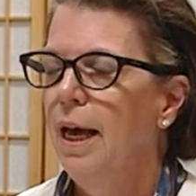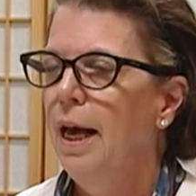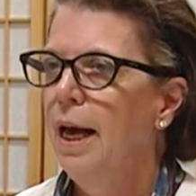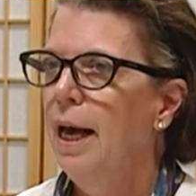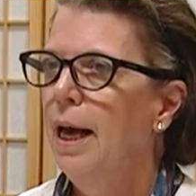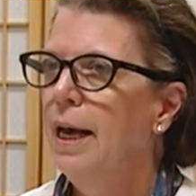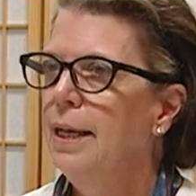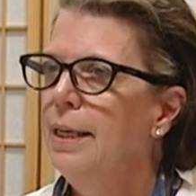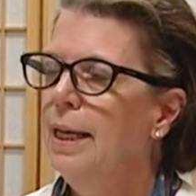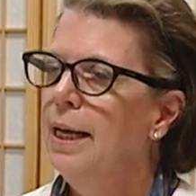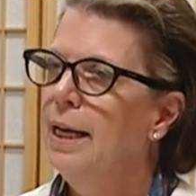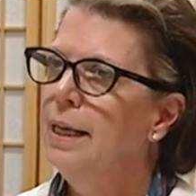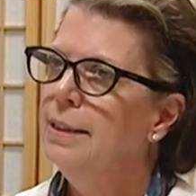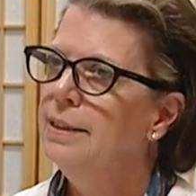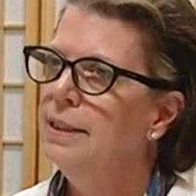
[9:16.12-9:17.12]
And
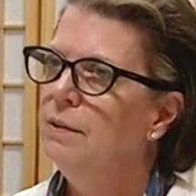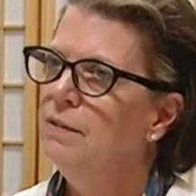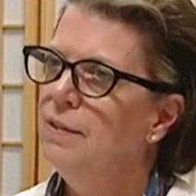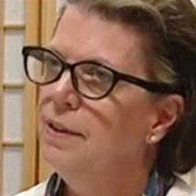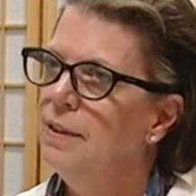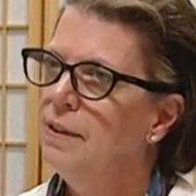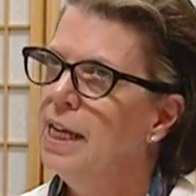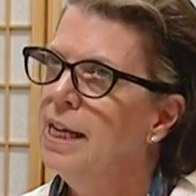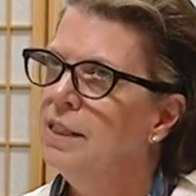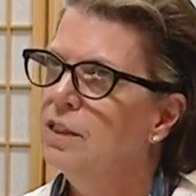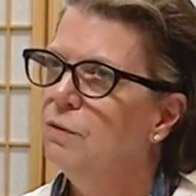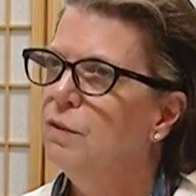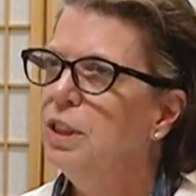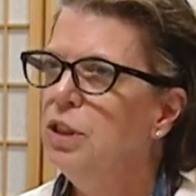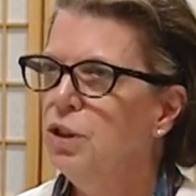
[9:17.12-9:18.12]
it's a re- it's a
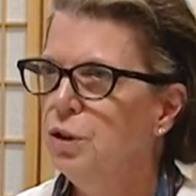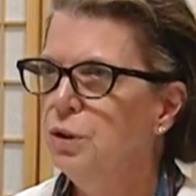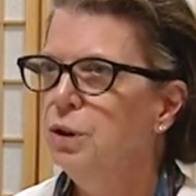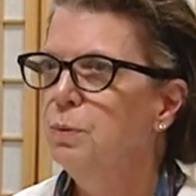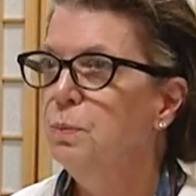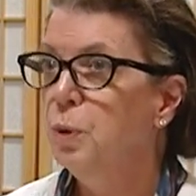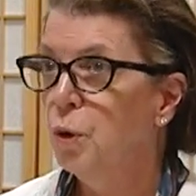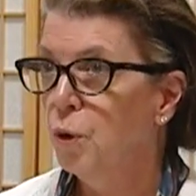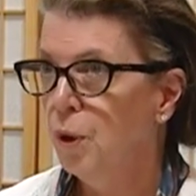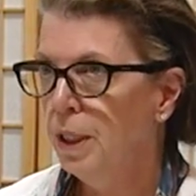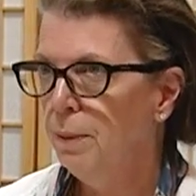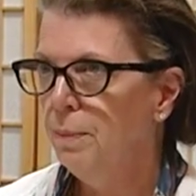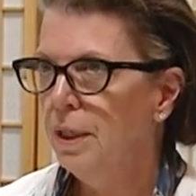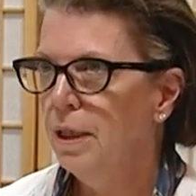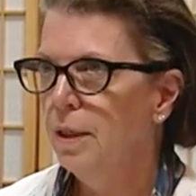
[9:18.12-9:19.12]
reduced
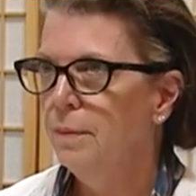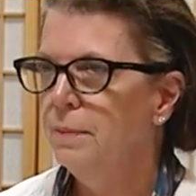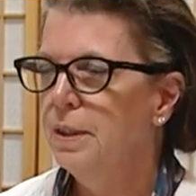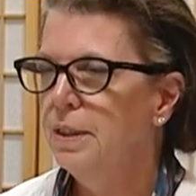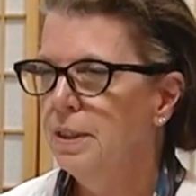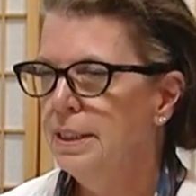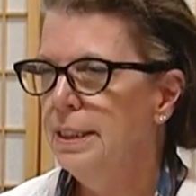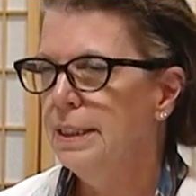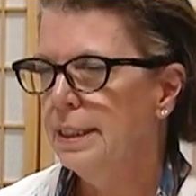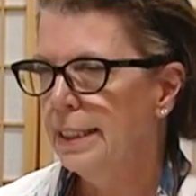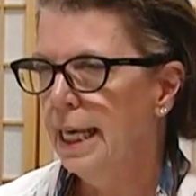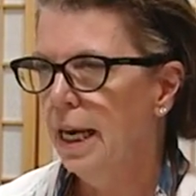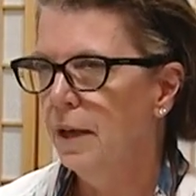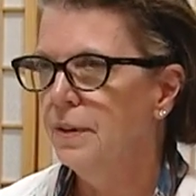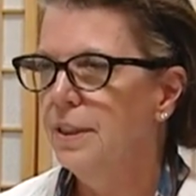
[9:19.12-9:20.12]
premium. It's
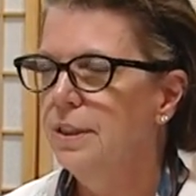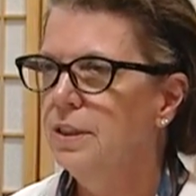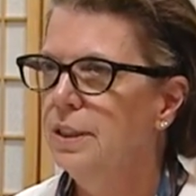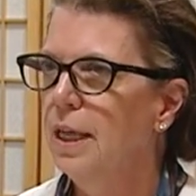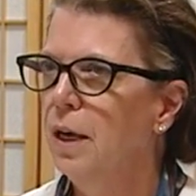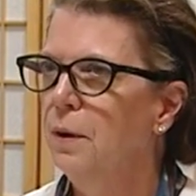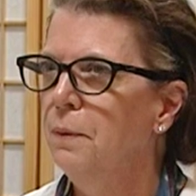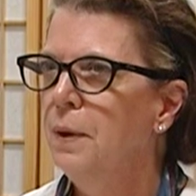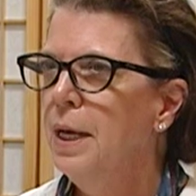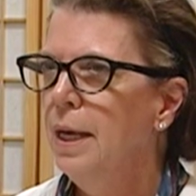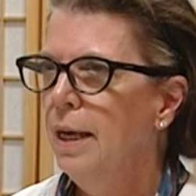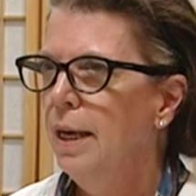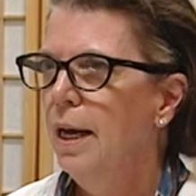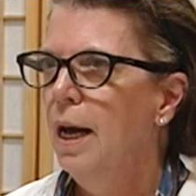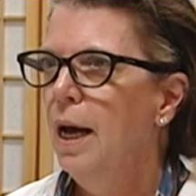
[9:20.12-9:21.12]
discounted, so
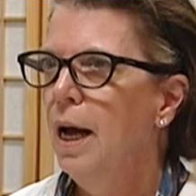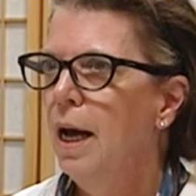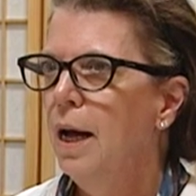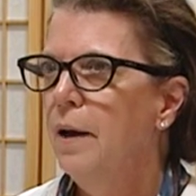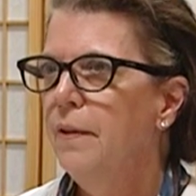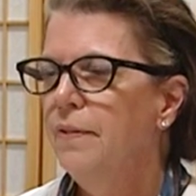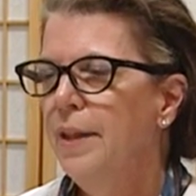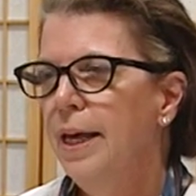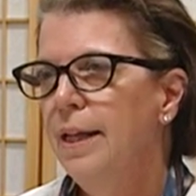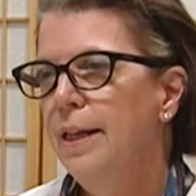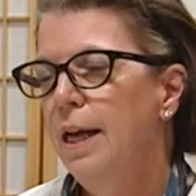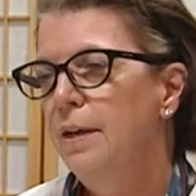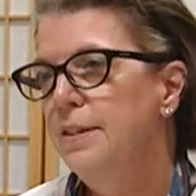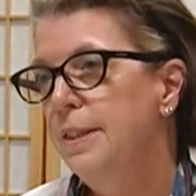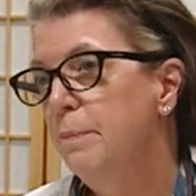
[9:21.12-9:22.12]
uh, they
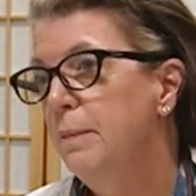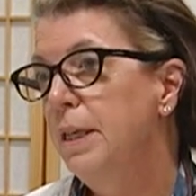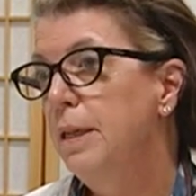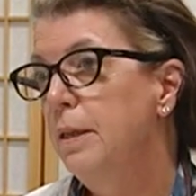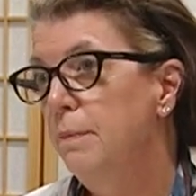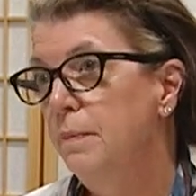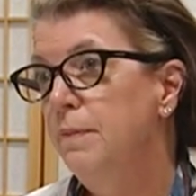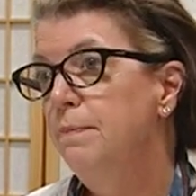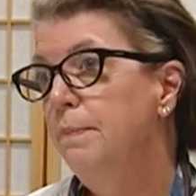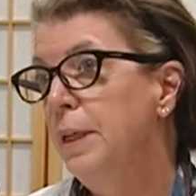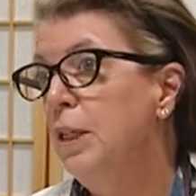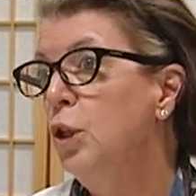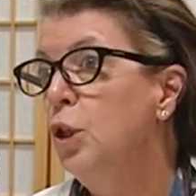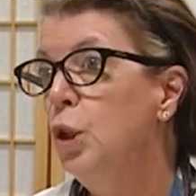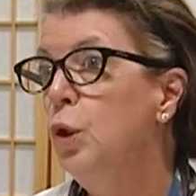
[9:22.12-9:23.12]
allow somebody to be
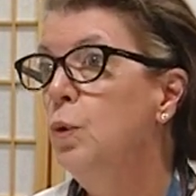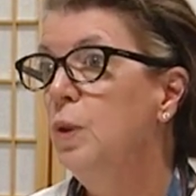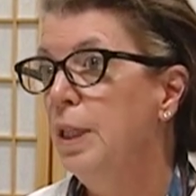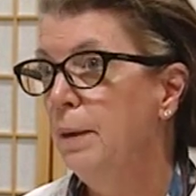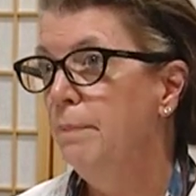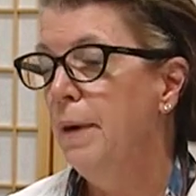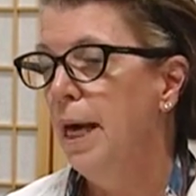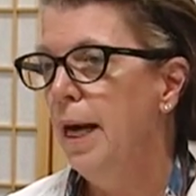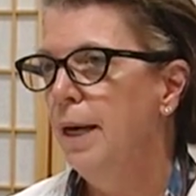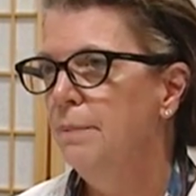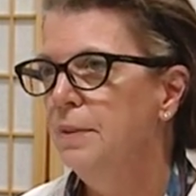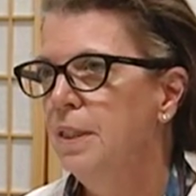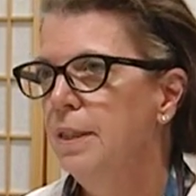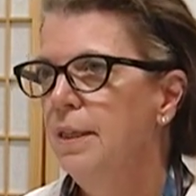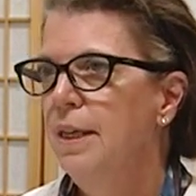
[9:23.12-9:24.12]
newly
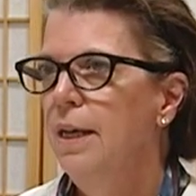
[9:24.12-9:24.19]
mapped.